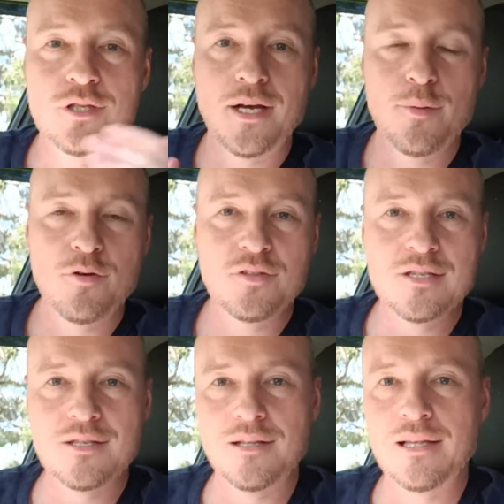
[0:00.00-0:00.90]
time of
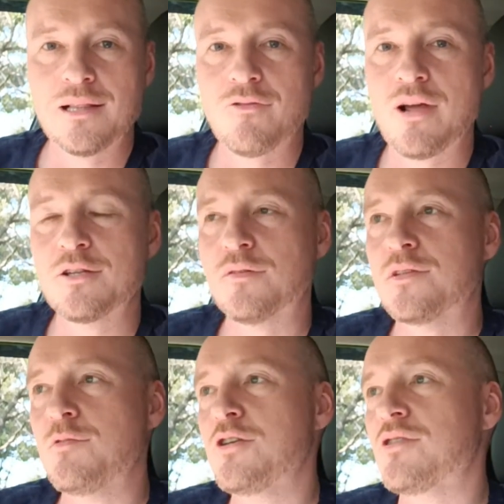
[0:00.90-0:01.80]
this little rant of
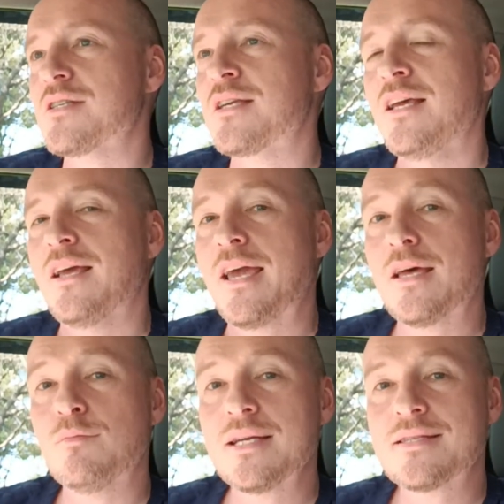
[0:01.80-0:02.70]
Dimitri's.
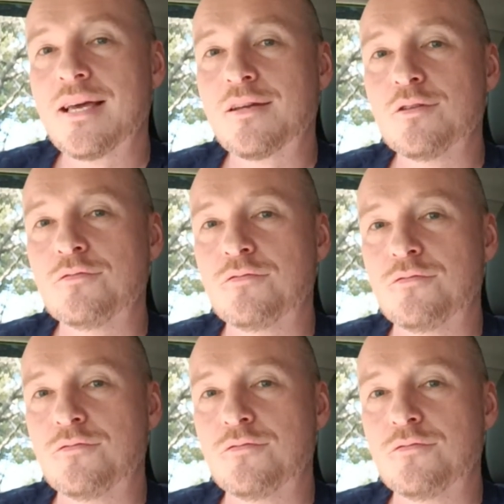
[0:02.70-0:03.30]
And my second